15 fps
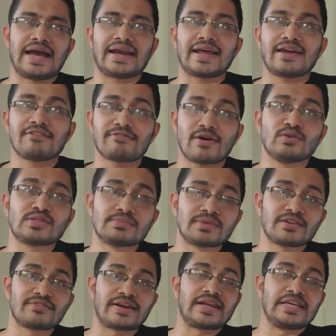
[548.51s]
and I found
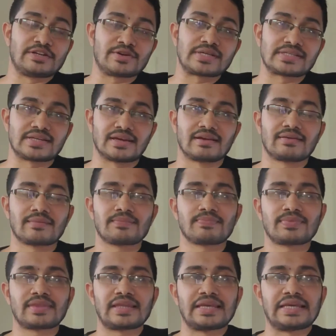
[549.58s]
something very interesting.
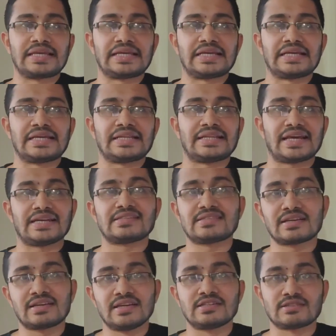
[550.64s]
That
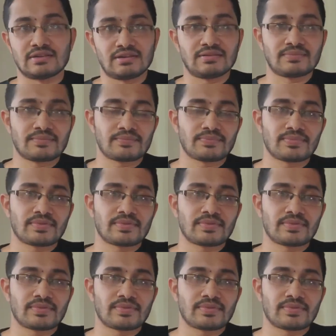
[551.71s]
is the geyser.